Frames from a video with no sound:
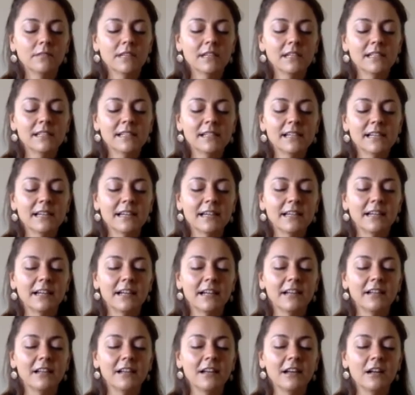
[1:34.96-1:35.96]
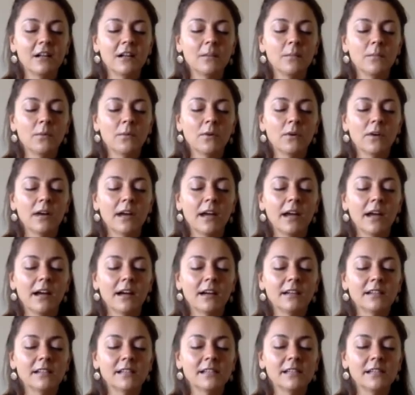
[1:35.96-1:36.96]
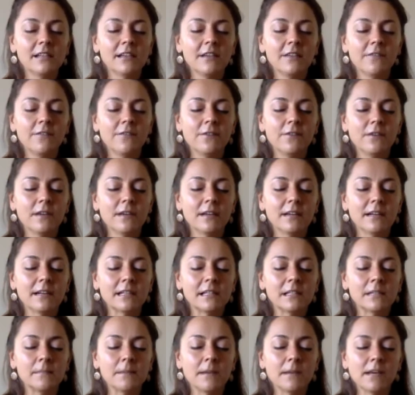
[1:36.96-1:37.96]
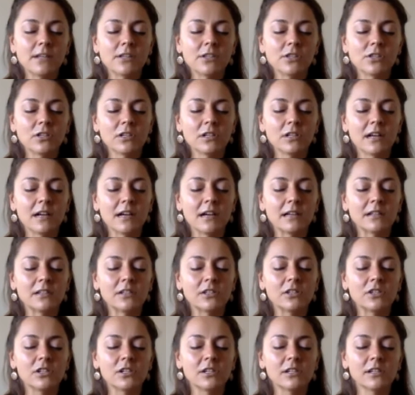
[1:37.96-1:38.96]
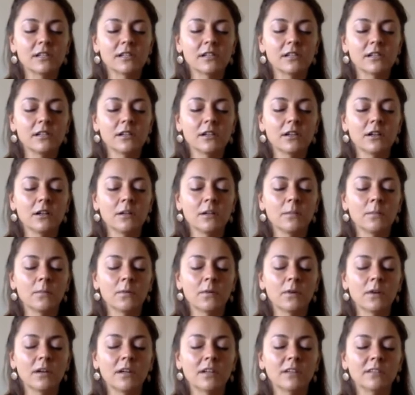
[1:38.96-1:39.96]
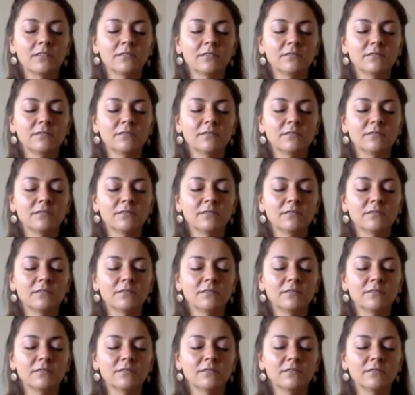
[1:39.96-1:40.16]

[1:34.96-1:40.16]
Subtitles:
Suck in a little more air, see if you can expand your lungs just a little more.